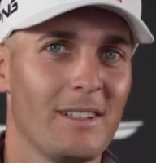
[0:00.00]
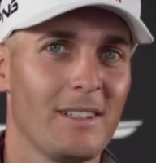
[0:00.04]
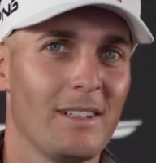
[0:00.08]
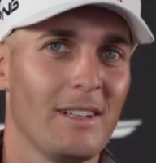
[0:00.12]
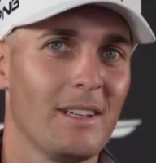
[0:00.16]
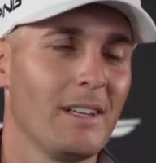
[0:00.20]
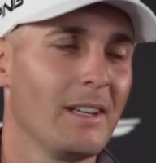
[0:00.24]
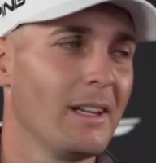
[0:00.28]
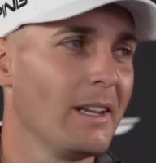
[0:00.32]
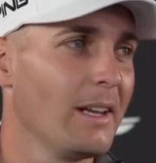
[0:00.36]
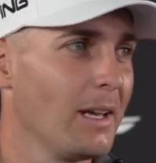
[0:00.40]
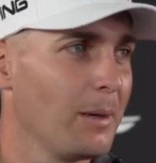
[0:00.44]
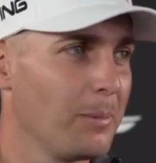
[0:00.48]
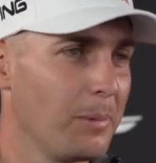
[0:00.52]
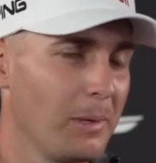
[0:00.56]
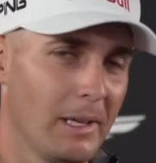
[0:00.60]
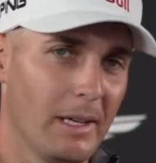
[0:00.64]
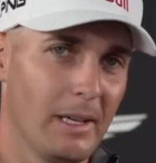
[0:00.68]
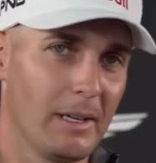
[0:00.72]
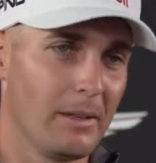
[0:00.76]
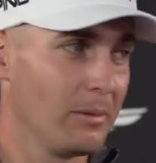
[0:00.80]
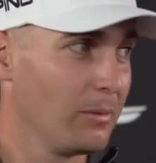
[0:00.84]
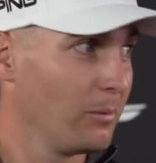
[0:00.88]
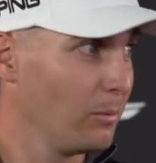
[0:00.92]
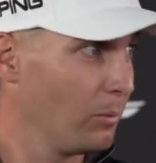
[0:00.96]
And then I
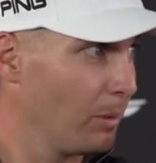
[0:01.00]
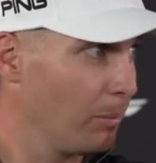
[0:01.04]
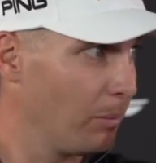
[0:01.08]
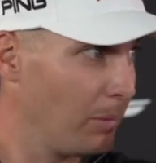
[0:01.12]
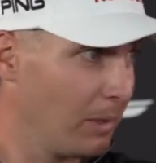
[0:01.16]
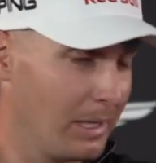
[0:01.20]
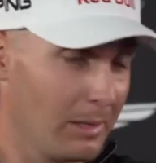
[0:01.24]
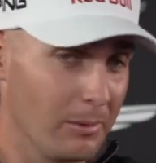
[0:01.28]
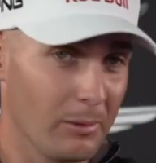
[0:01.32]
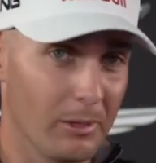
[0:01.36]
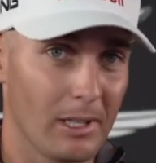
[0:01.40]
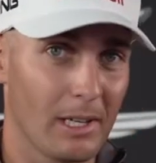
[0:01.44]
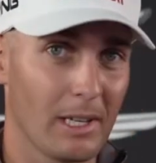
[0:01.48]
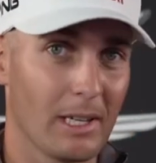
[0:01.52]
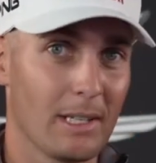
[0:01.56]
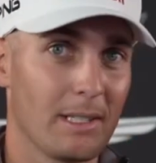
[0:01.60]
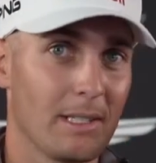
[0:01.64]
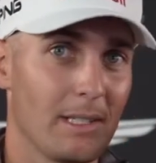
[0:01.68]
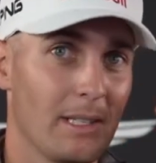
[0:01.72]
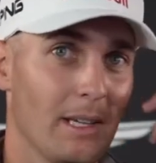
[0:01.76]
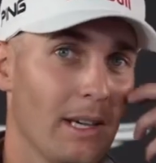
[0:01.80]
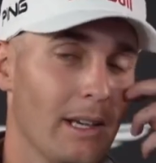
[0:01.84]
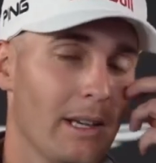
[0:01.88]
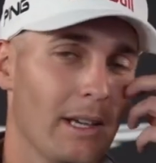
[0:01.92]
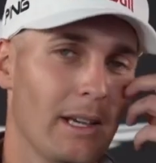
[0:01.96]
played played with
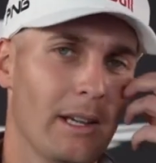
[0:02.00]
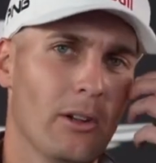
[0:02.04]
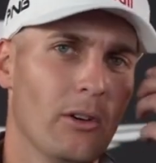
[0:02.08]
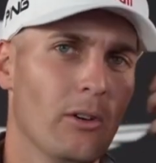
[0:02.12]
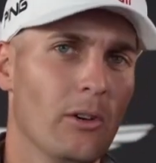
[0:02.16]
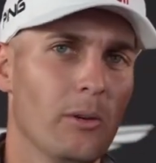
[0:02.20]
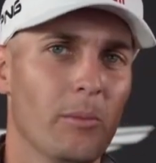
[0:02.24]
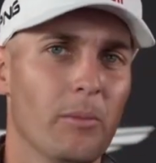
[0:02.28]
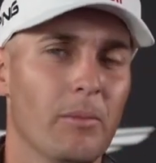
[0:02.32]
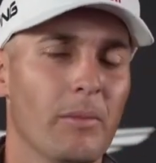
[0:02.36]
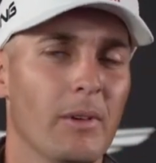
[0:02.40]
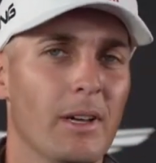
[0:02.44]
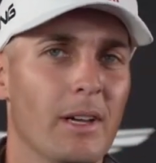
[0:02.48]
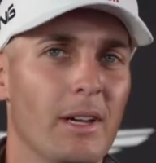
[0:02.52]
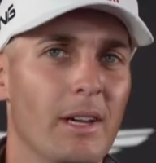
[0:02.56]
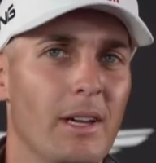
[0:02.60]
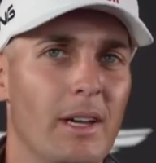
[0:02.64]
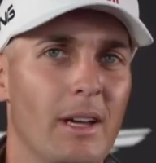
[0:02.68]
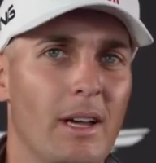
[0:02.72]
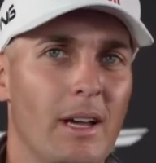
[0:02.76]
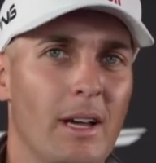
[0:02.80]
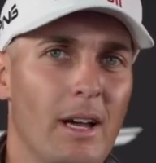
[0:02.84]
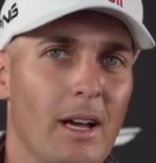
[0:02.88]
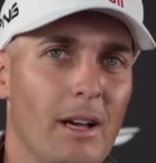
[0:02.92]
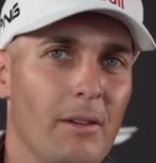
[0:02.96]
Christian. I know him
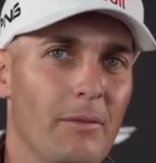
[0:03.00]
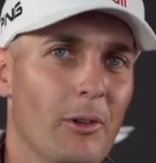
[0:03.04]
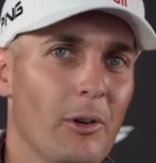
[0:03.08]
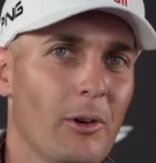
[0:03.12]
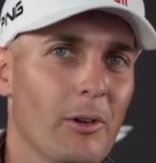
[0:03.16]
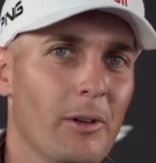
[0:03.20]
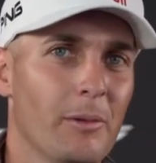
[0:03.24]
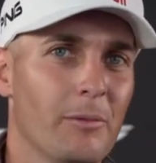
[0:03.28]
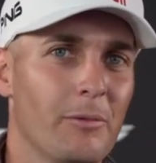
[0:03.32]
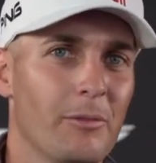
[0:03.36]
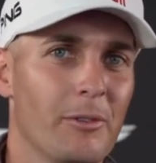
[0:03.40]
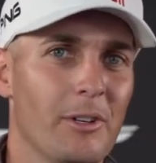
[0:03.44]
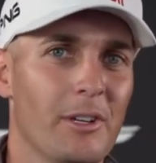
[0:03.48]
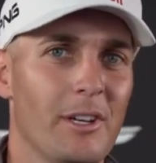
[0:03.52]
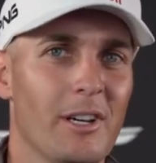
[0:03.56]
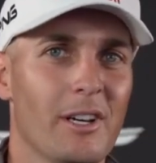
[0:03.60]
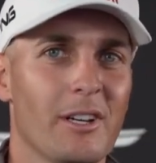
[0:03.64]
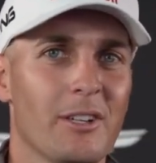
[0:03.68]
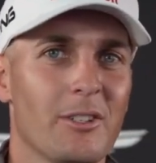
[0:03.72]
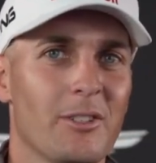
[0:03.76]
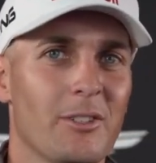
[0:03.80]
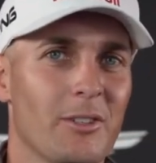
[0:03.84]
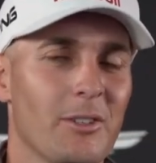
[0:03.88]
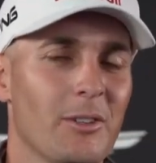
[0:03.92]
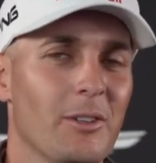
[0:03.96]
I've known him for
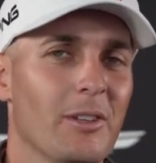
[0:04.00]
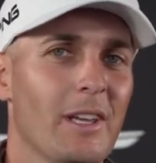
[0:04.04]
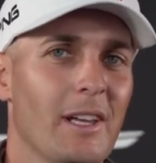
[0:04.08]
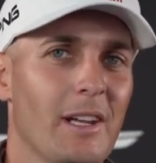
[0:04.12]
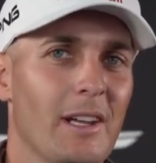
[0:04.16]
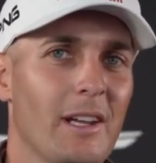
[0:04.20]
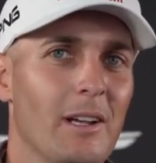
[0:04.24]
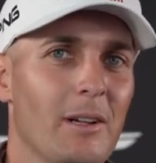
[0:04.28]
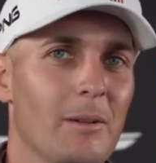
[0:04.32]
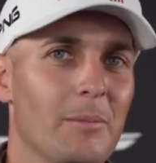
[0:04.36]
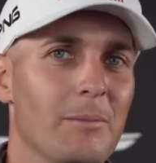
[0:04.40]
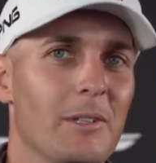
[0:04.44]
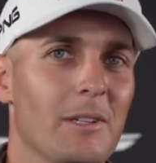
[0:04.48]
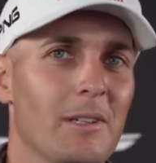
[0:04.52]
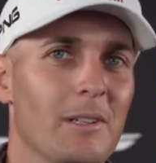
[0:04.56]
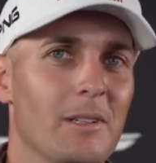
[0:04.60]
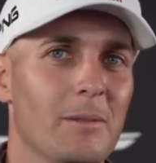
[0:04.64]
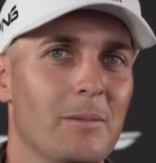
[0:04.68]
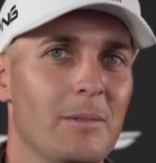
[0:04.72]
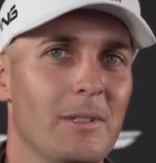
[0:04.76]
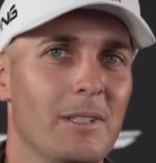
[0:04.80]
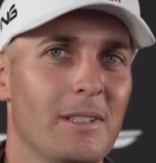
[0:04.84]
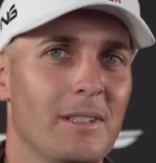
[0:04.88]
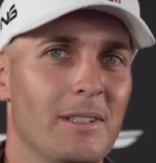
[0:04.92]
years, so that helped a little bit.